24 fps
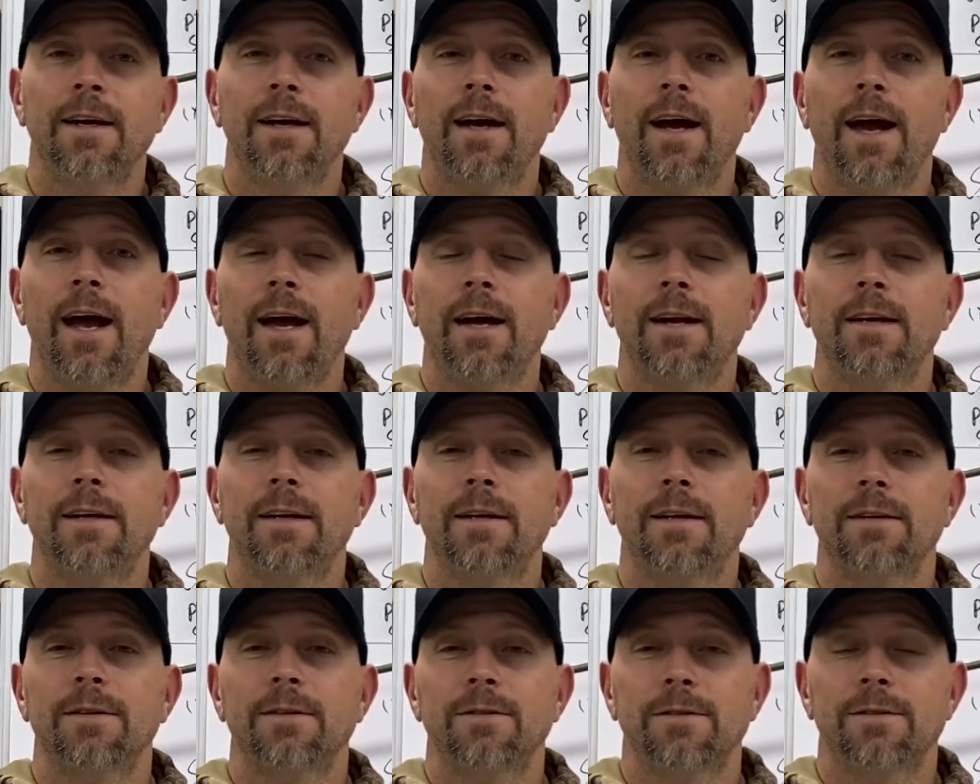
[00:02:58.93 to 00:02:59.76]
And
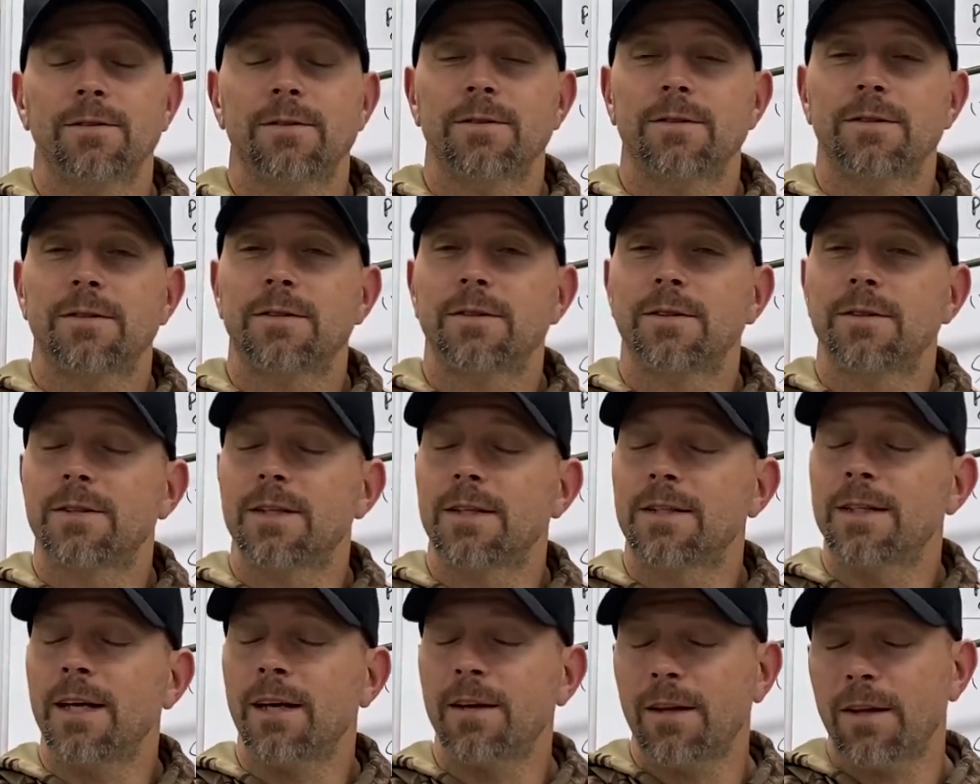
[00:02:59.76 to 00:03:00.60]
to
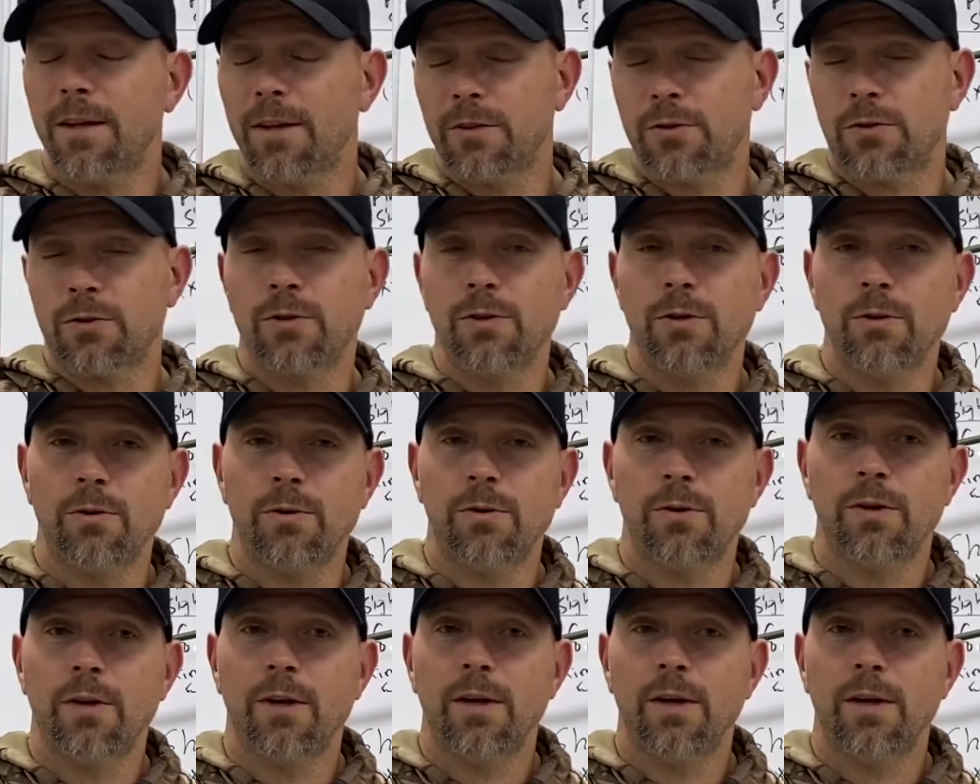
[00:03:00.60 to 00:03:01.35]
tell you the truth,